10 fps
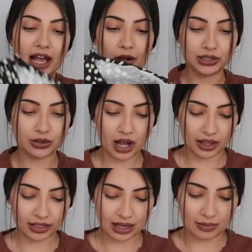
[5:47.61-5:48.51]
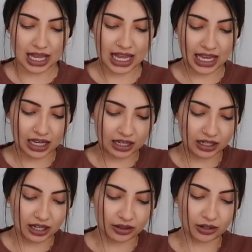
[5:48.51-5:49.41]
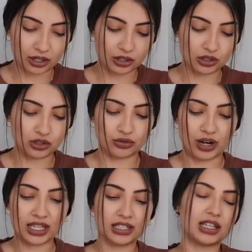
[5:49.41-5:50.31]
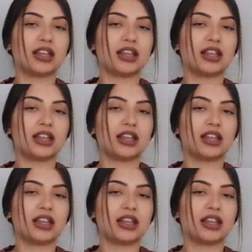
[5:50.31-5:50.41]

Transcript: I also got them a another dress.